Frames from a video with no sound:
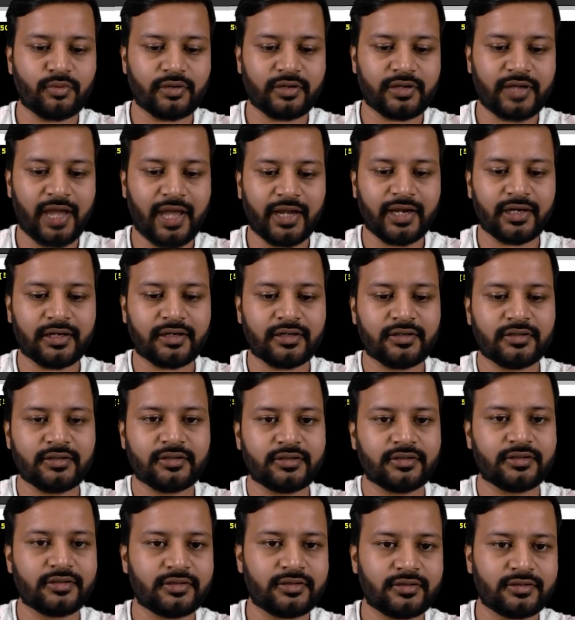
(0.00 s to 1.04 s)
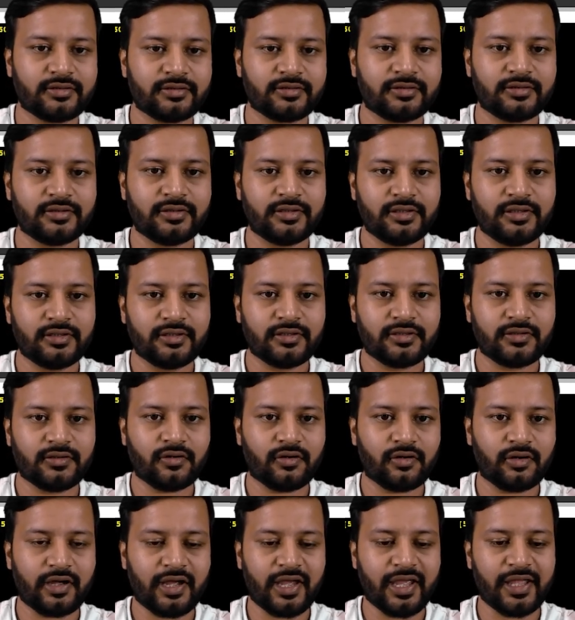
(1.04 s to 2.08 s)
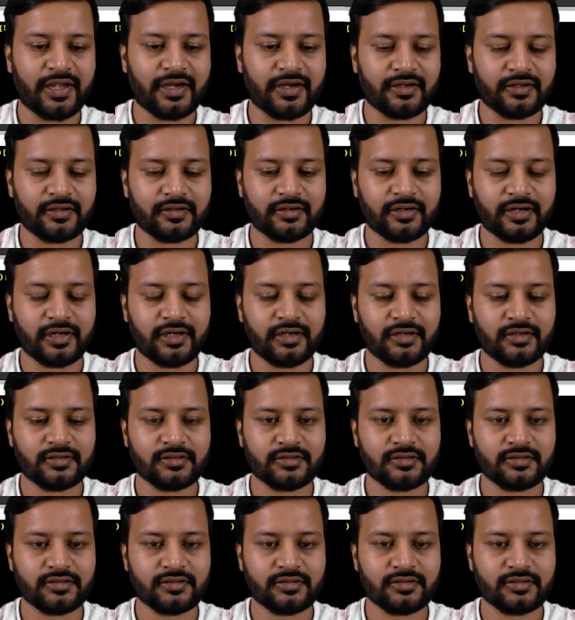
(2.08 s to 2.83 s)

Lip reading: character array, right?